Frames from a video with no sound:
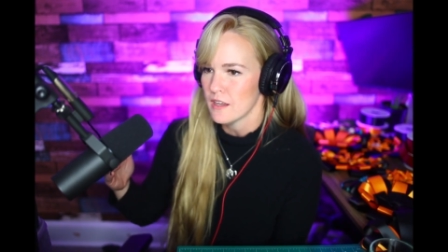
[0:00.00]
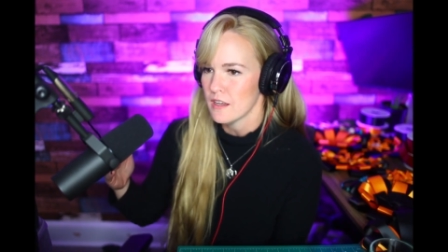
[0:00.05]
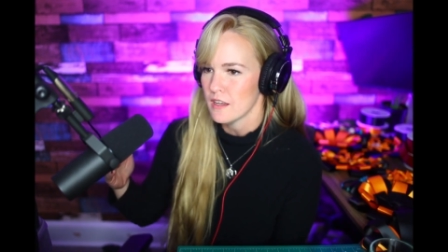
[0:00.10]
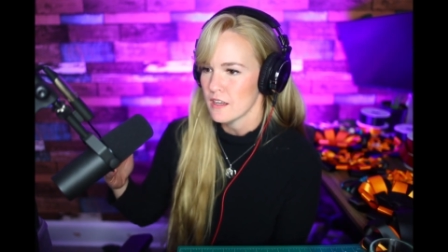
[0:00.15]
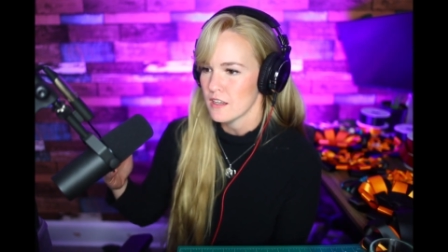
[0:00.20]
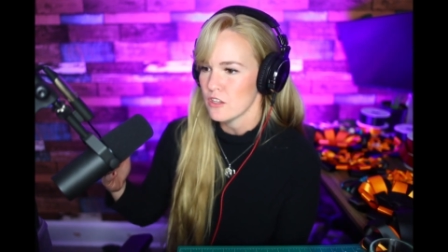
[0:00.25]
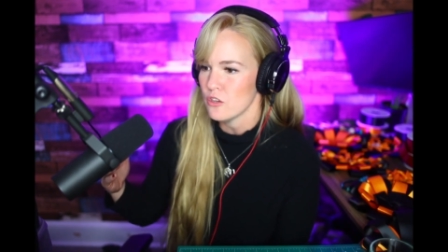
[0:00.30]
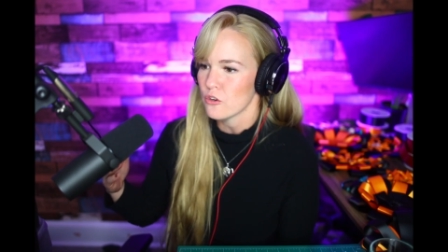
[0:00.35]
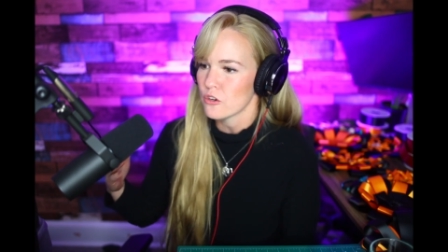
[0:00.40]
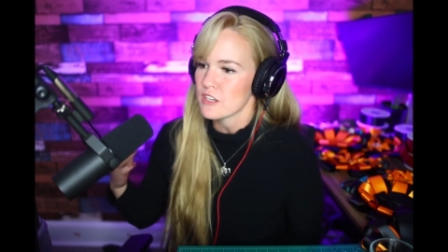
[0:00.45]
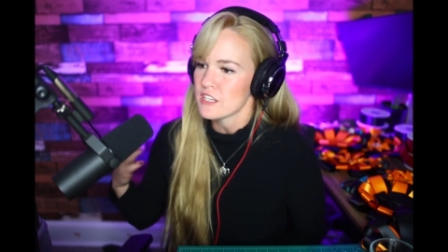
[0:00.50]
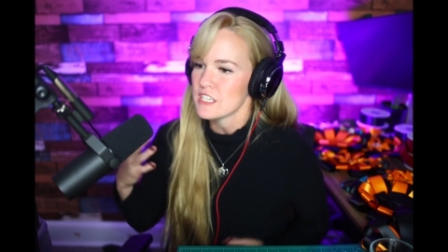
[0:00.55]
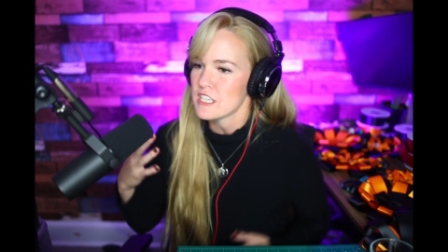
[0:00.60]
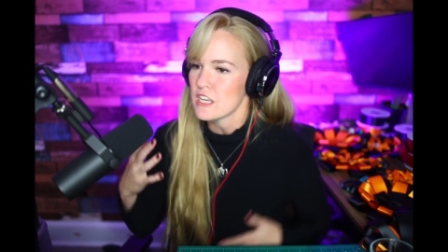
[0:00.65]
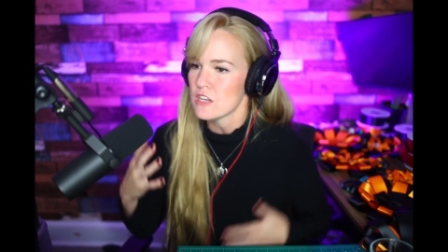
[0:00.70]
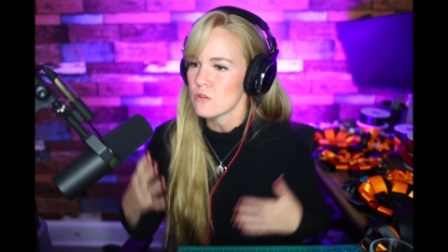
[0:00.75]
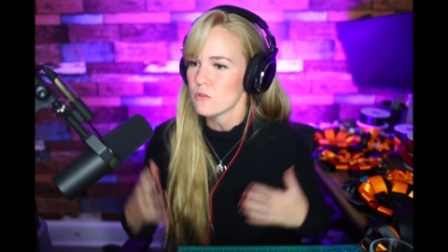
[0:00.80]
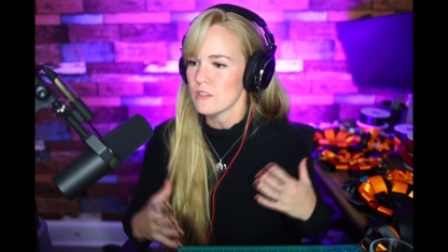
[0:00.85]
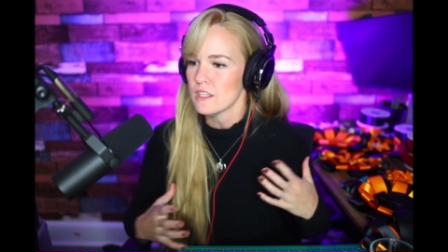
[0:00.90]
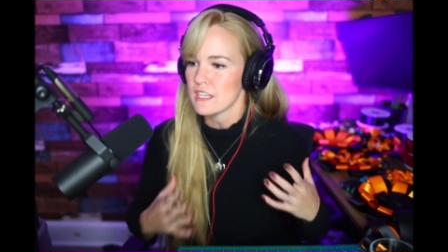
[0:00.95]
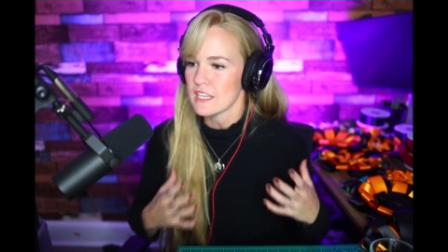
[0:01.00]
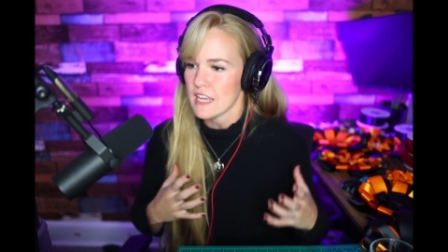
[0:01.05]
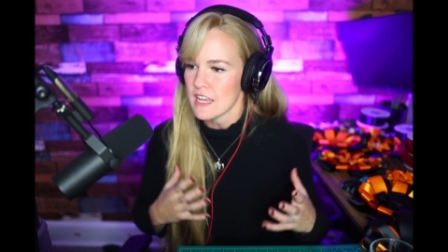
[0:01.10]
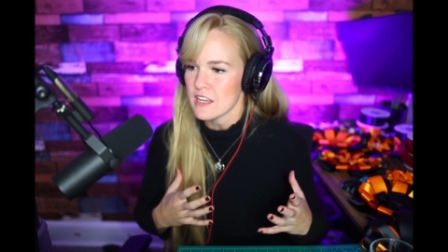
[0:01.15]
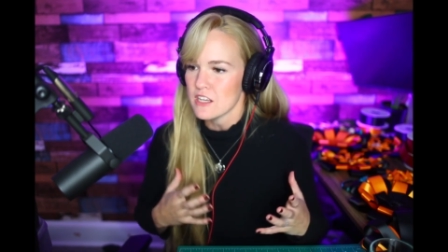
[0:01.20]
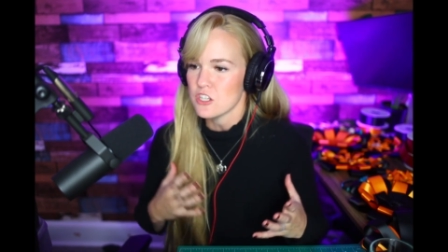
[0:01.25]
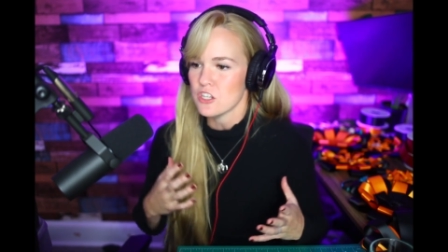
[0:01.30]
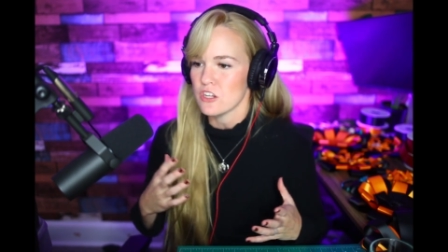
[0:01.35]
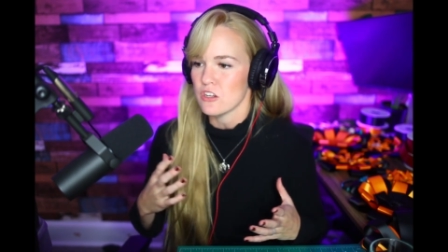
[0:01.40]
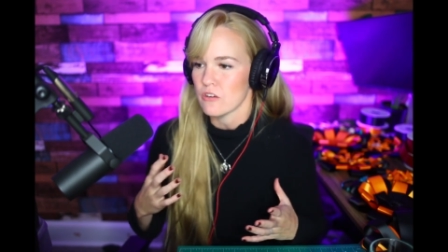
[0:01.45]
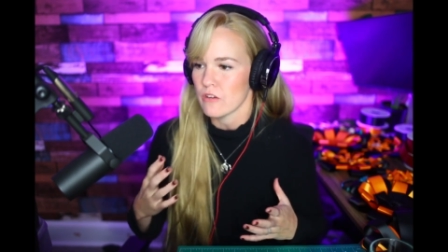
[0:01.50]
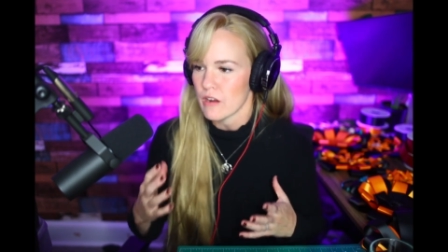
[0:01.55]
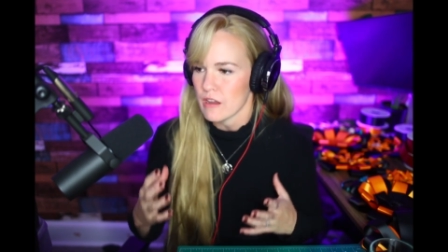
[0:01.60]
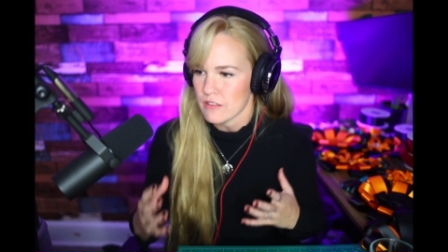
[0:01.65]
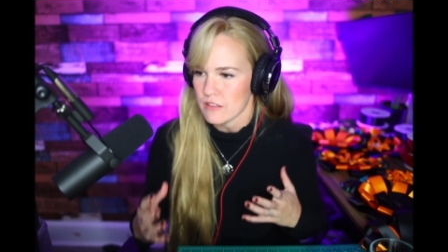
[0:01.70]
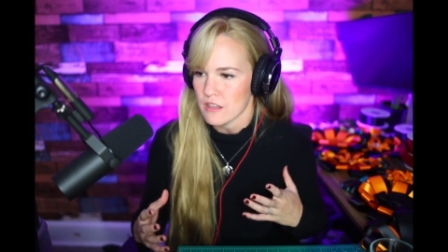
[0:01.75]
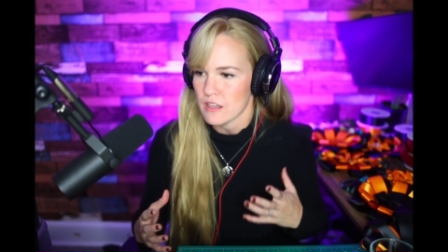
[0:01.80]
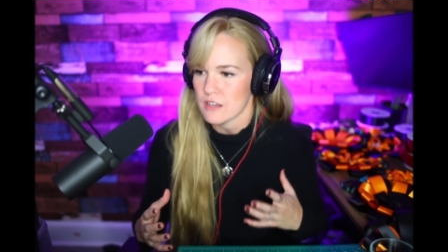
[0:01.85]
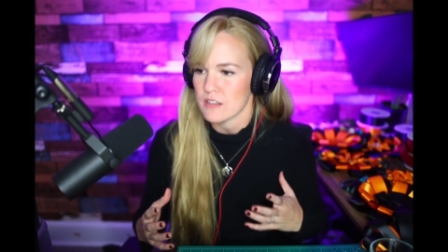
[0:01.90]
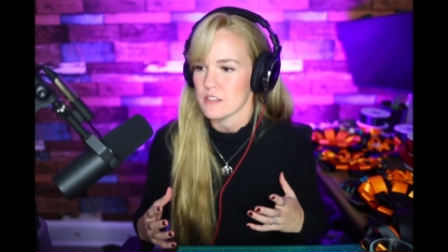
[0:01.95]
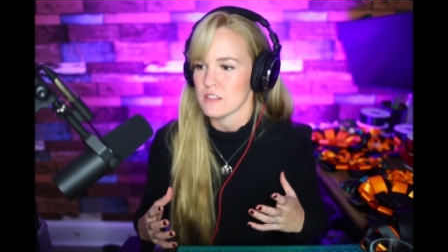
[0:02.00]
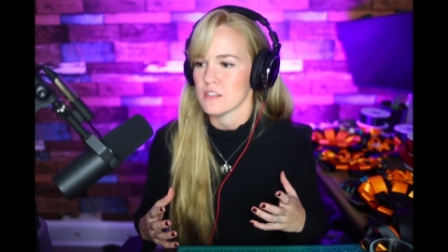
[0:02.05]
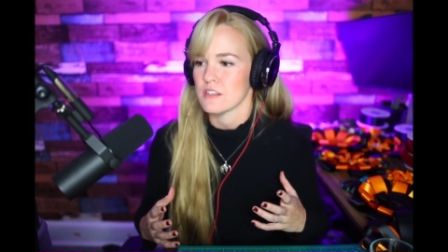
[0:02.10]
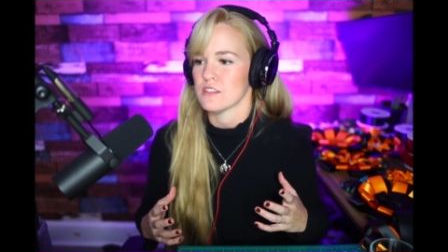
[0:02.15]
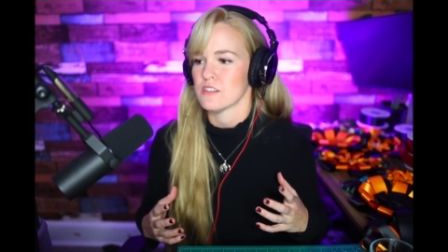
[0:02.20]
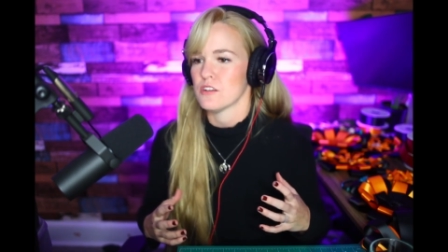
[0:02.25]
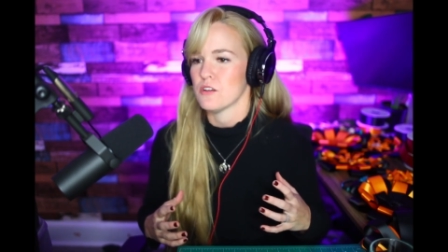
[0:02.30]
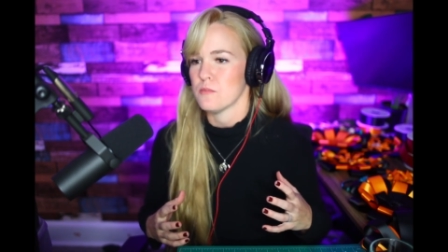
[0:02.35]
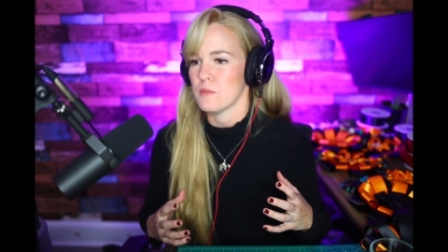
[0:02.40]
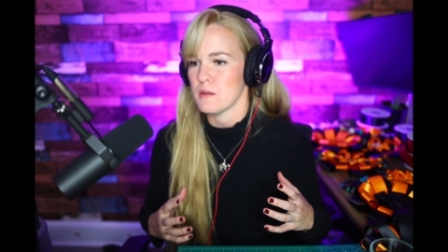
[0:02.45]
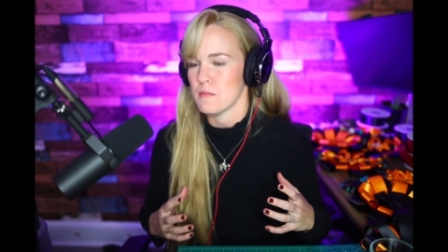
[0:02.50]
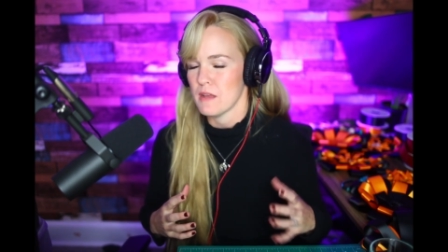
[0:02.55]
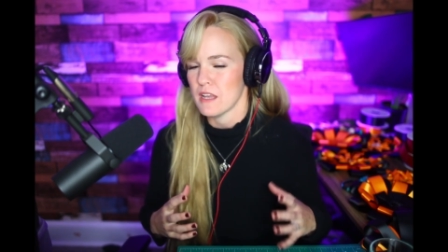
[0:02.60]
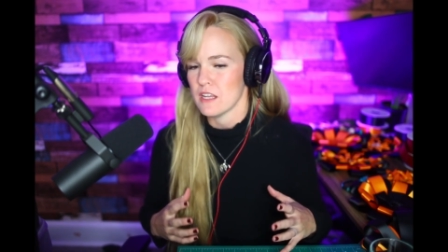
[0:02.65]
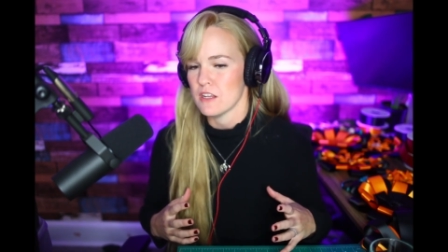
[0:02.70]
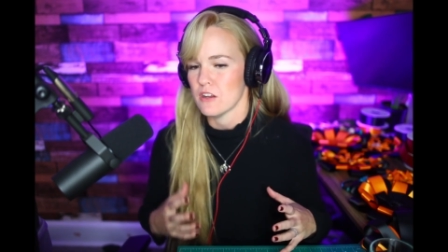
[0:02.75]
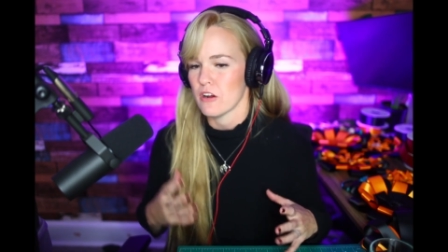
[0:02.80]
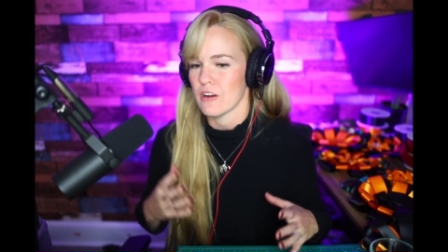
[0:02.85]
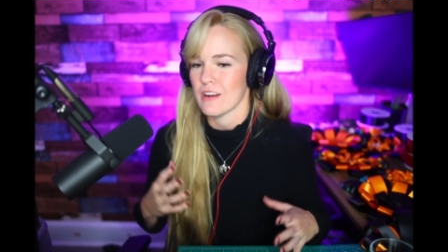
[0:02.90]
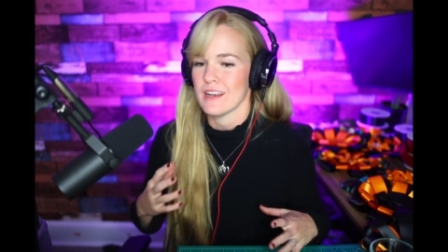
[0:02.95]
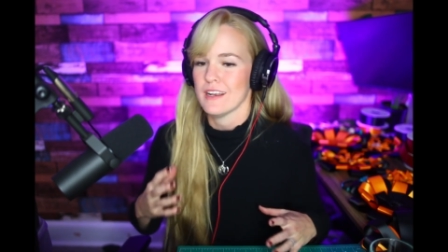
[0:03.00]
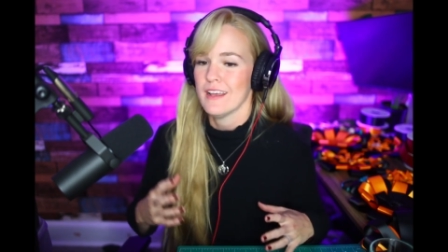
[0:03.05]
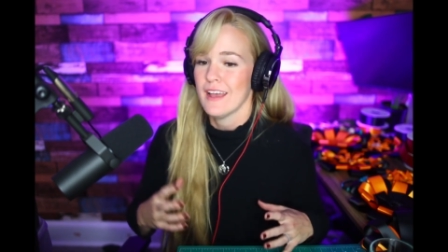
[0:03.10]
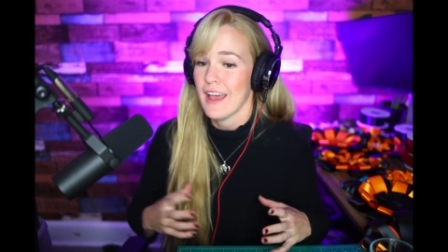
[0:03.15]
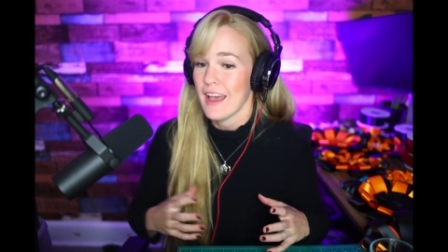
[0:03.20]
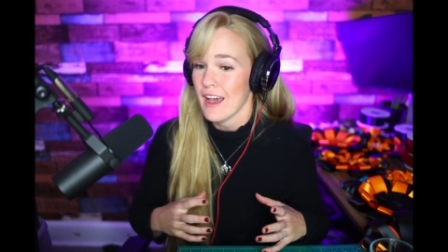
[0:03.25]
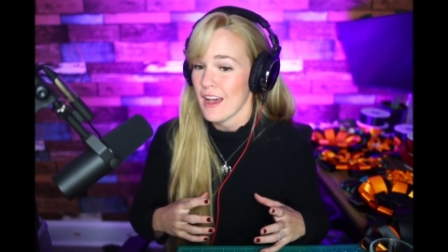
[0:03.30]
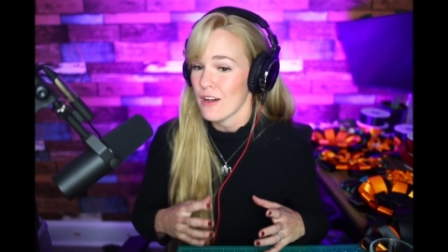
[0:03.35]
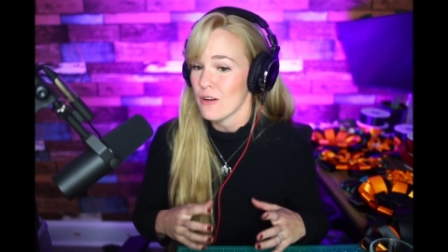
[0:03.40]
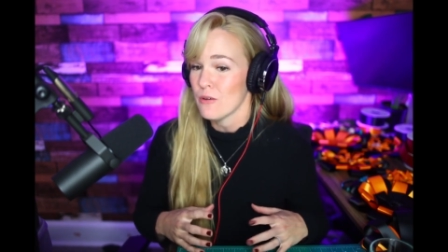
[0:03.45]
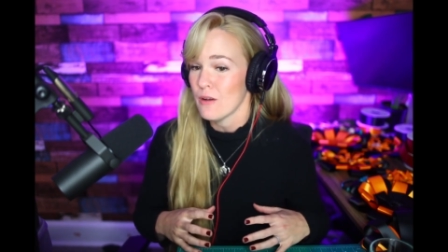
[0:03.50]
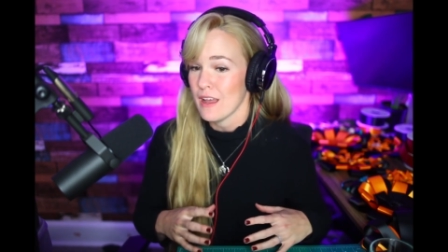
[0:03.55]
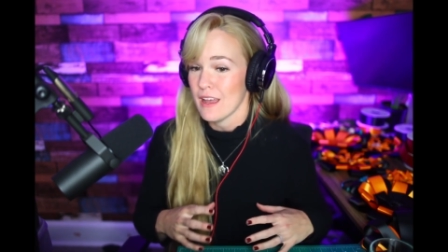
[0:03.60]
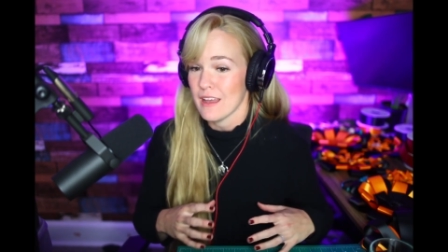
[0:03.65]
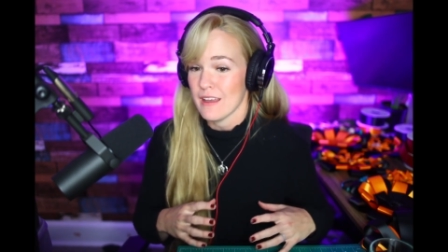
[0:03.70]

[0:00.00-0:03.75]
you're continually gauging your athleticism and making all right how eh,